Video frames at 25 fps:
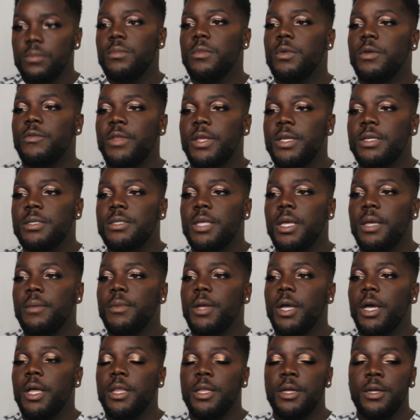With that same
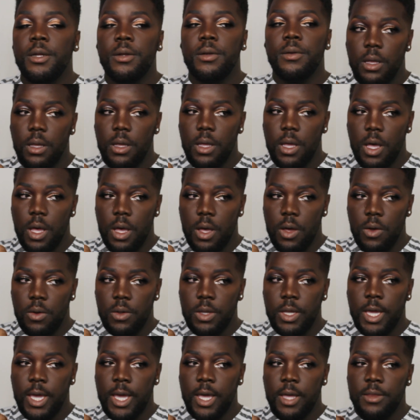color. Oh
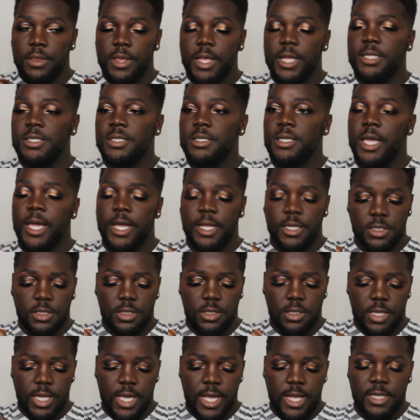yeah, that's
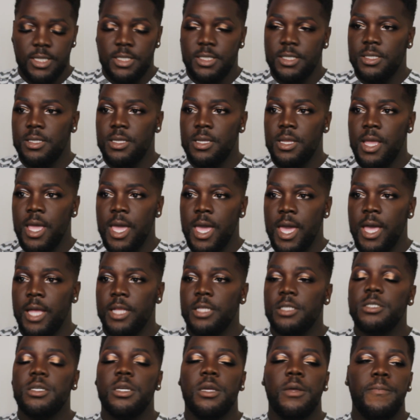snatched. That's
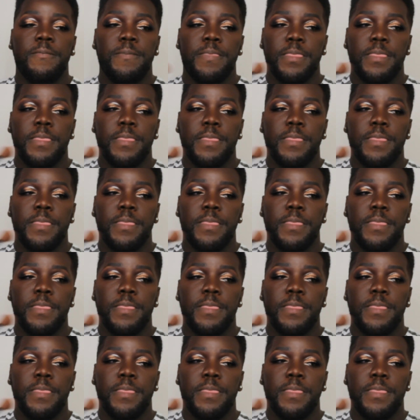snatched.